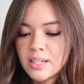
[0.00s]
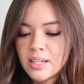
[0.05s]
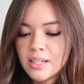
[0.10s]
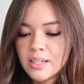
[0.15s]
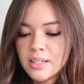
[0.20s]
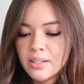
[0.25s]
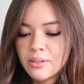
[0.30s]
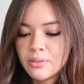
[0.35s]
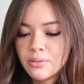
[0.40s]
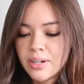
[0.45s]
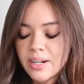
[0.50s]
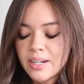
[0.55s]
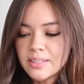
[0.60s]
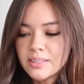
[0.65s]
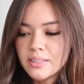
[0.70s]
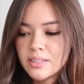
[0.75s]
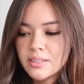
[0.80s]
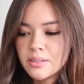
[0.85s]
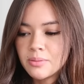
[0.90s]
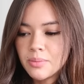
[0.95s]
it
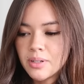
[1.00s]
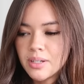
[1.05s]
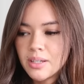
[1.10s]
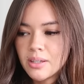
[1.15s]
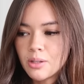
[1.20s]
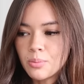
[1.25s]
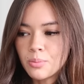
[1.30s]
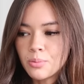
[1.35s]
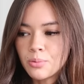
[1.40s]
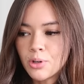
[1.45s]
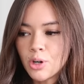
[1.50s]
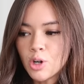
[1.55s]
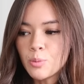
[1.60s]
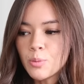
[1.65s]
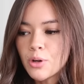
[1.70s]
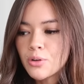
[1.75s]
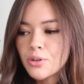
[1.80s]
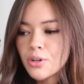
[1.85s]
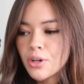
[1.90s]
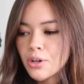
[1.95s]
granted me the
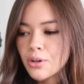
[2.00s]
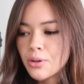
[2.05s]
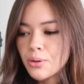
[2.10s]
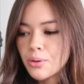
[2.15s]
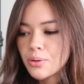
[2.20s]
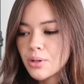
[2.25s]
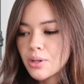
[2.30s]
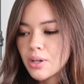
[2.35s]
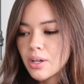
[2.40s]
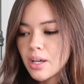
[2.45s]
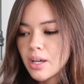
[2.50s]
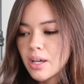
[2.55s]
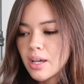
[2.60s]
promo code